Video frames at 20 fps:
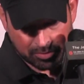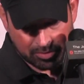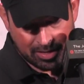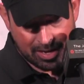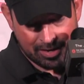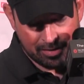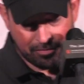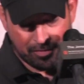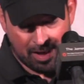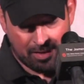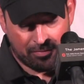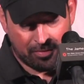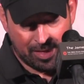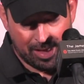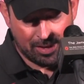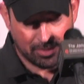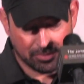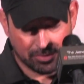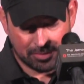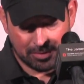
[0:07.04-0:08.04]
was
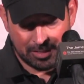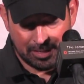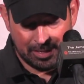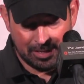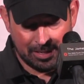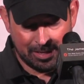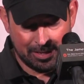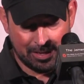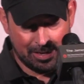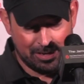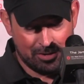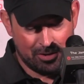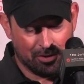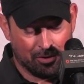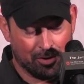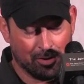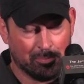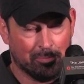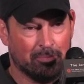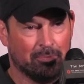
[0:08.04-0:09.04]
95,000, and uh, and you
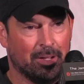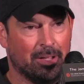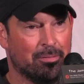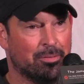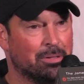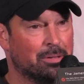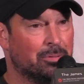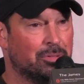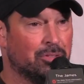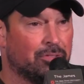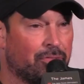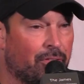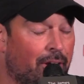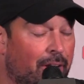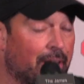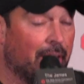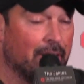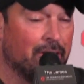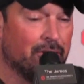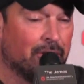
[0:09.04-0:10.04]
heard them. It, it, was
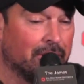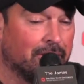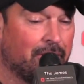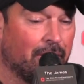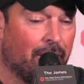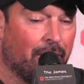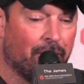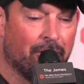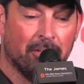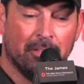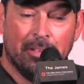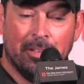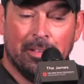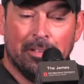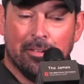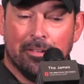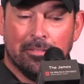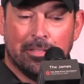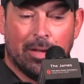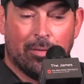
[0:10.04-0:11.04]
fun. Uh, you could tell
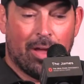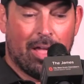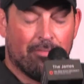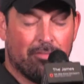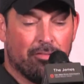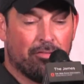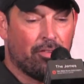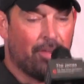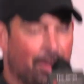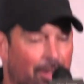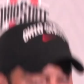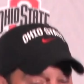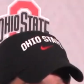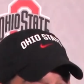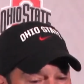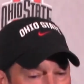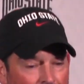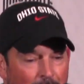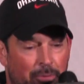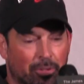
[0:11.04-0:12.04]
they were having fun out
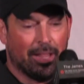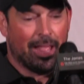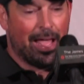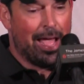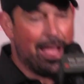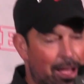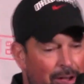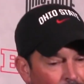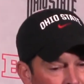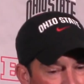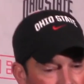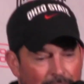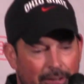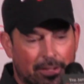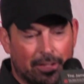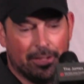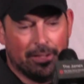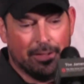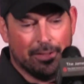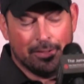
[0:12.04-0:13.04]
there. They were loud, and,
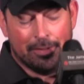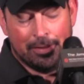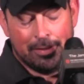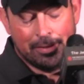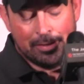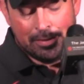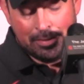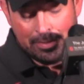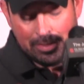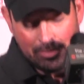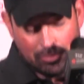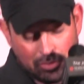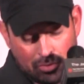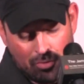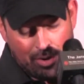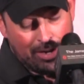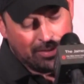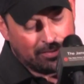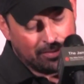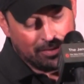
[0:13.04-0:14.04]
and it was
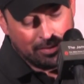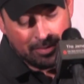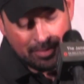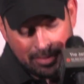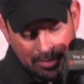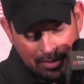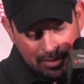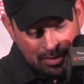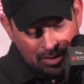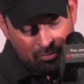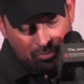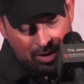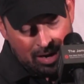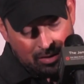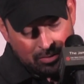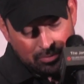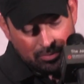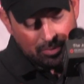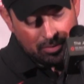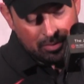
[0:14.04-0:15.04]
great to
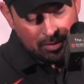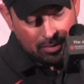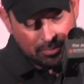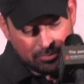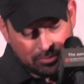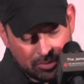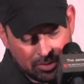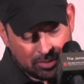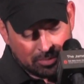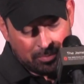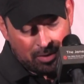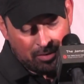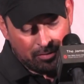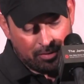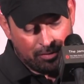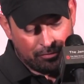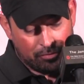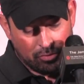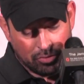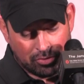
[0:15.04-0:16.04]
round to a, just about
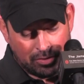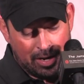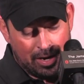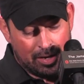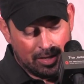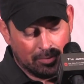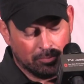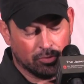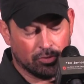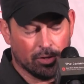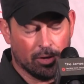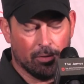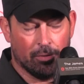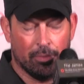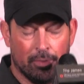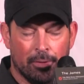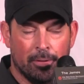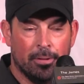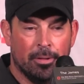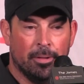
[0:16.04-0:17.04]
a full stadium. So
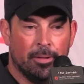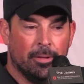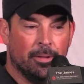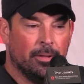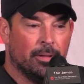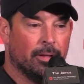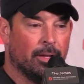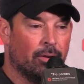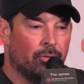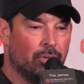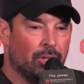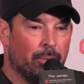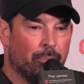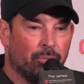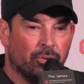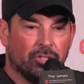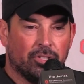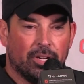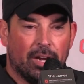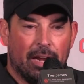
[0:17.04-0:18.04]
I really
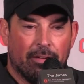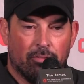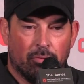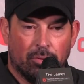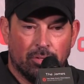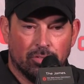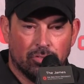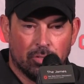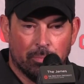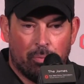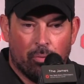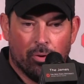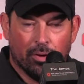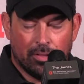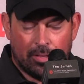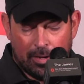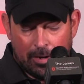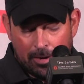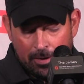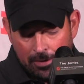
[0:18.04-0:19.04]
appreciate everyone's support
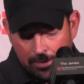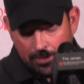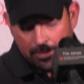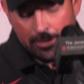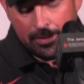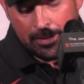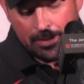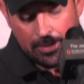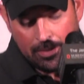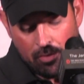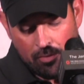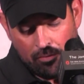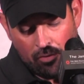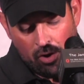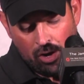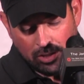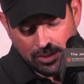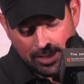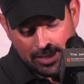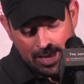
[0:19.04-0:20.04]
there.
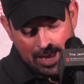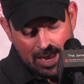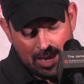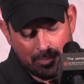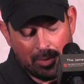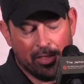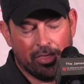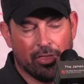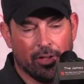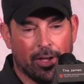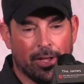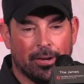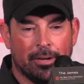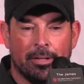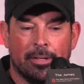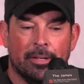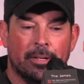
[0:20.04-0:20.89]
overall in the game, I thought